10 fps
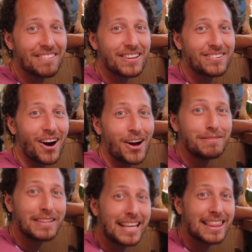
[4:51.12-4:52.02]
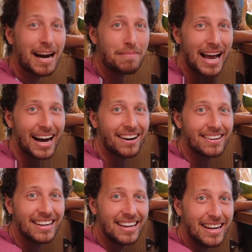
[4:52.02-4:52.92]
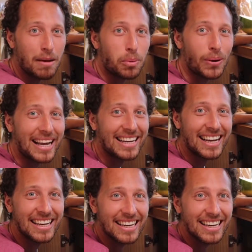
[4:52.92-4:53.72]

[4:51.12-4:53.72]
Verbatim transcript: side of the road with your thumb out, pregnant,